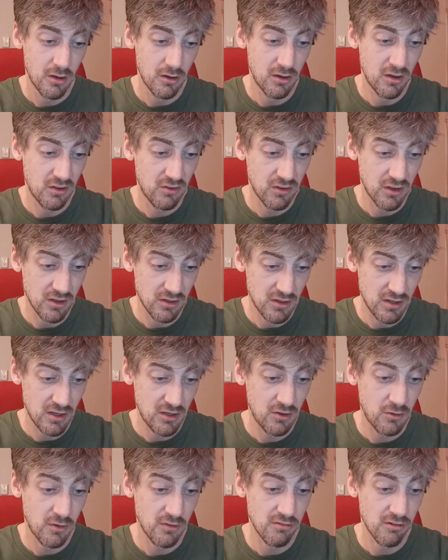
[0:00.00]

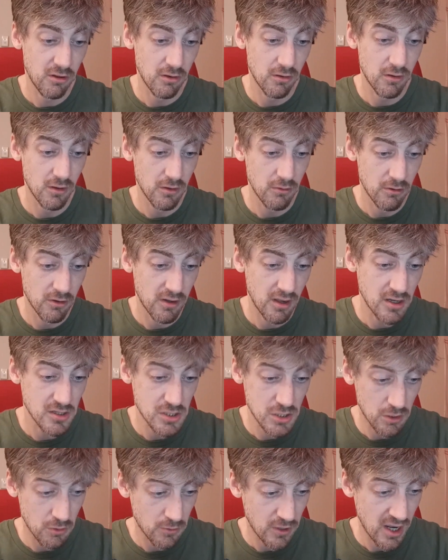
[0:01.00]
Discontinue if local
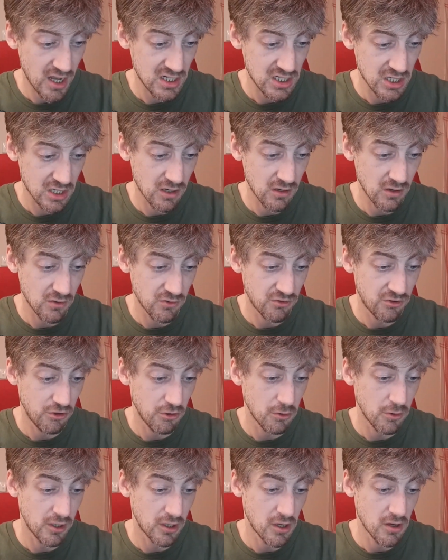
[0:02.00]
irritation or rash occurs
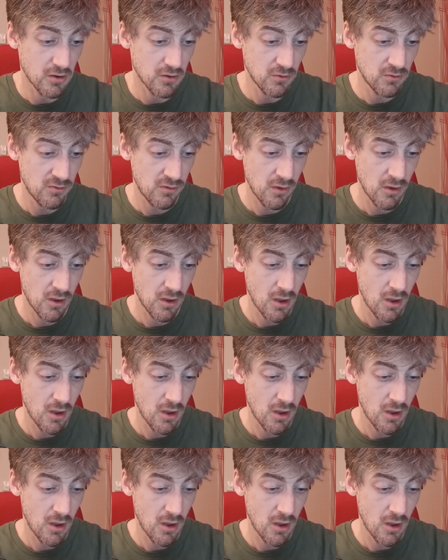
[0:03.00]
during use.